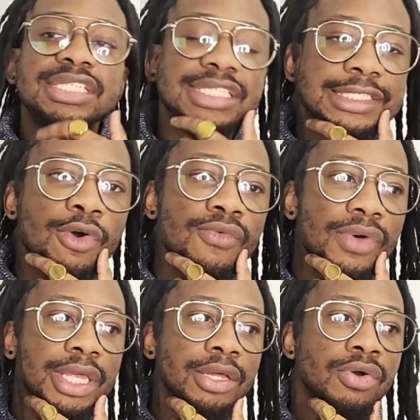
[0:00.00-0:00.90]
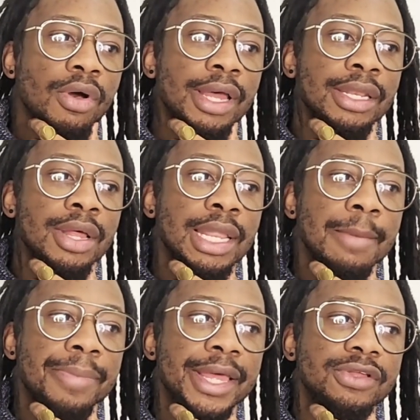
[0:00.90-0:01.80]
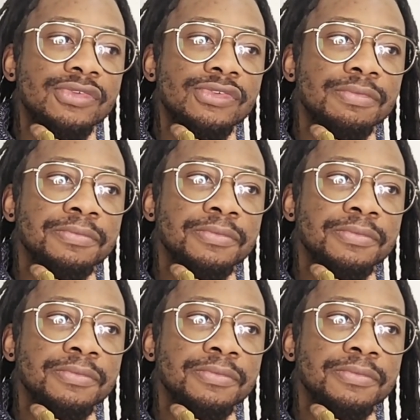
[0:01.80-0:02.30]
silver he got in the Olympics.